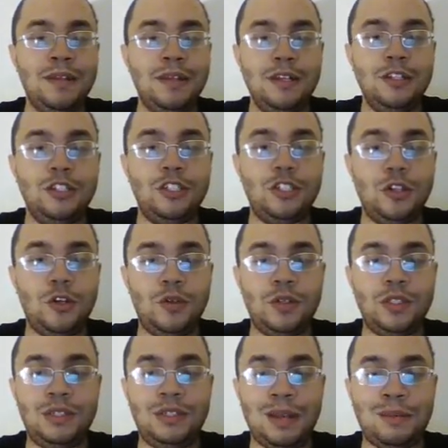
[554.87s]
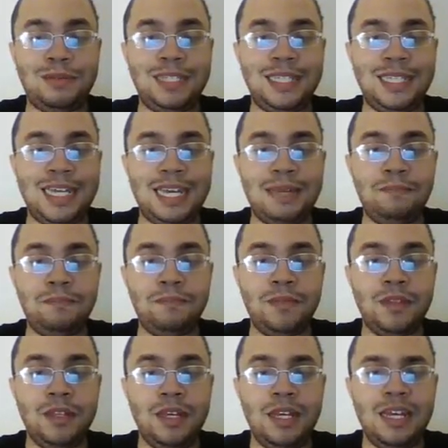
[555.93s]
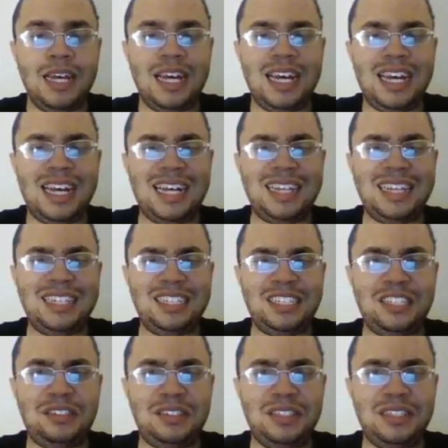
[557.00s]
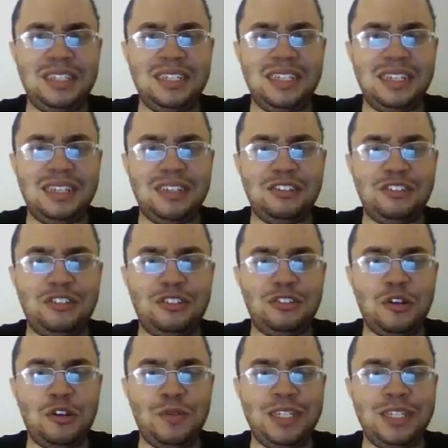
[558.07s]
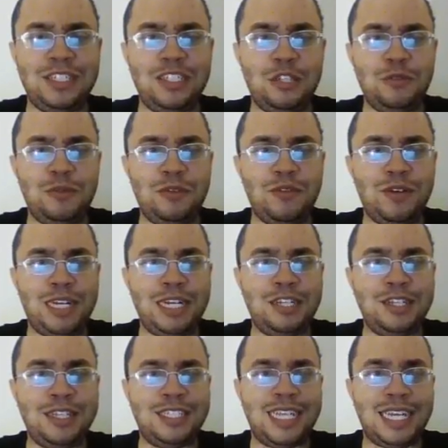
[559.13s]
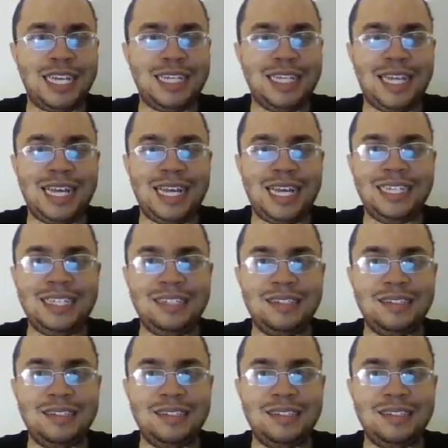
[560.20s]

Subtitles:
So let's see what happens in the game. There's no reason to be running to the second line.